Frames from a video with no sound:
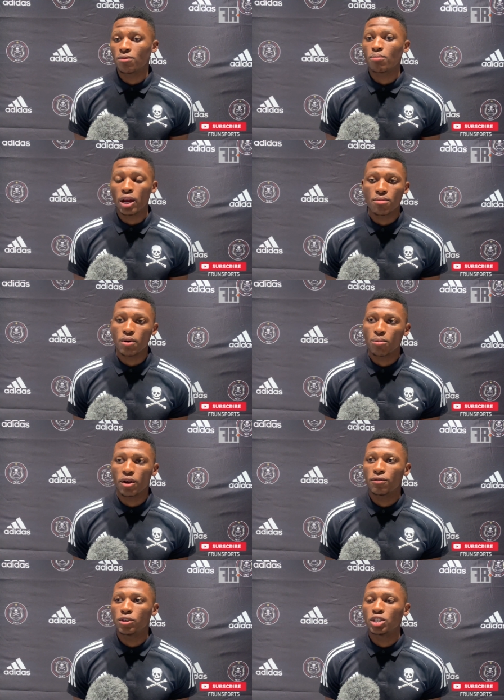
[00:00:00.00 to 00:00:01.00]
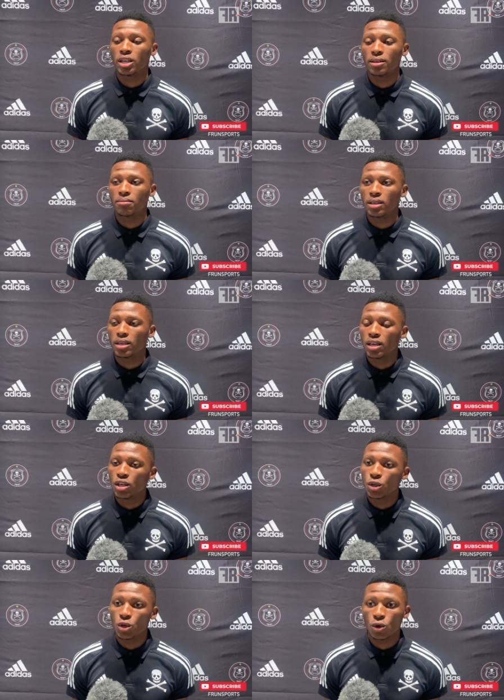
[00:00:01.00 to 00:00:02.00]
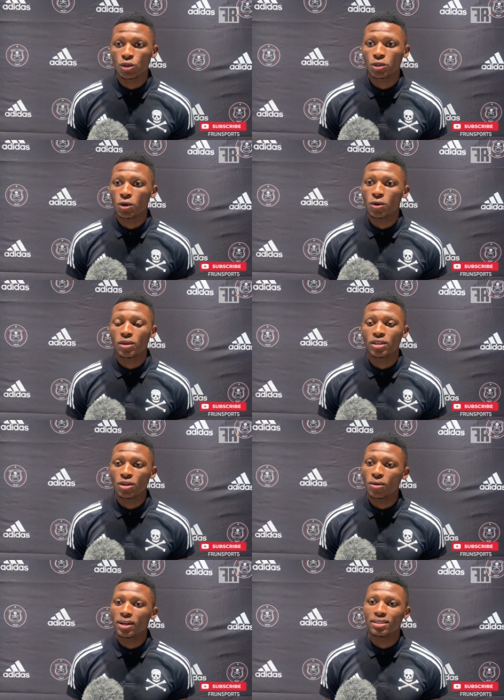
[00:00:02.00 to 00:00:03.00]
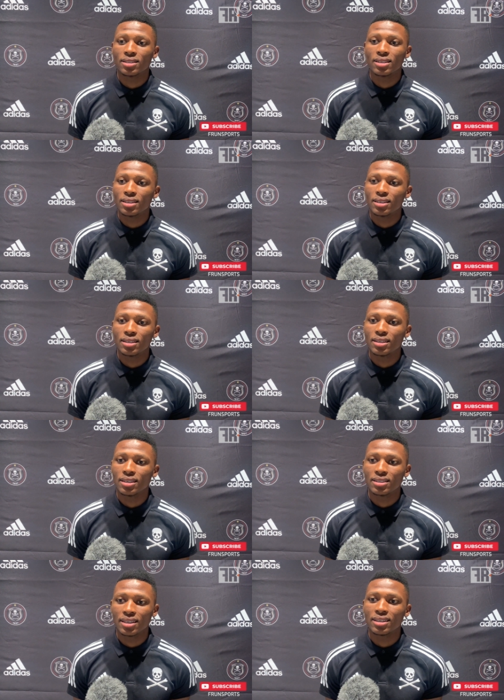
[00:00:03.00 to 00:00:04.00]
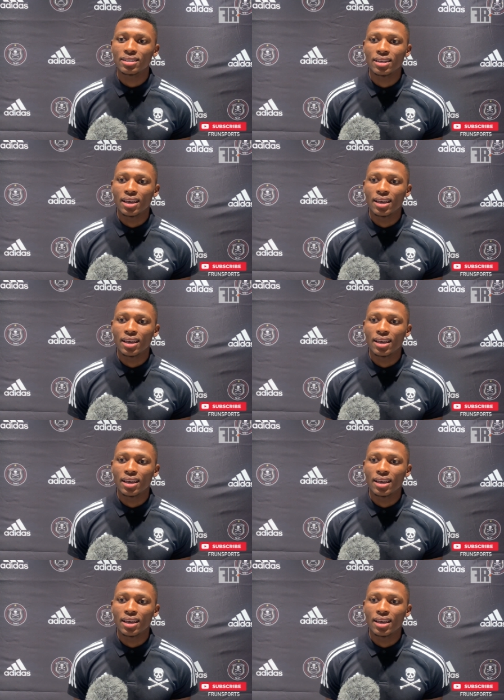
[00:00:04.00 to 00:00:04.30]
bright future in me, So you know what, he said,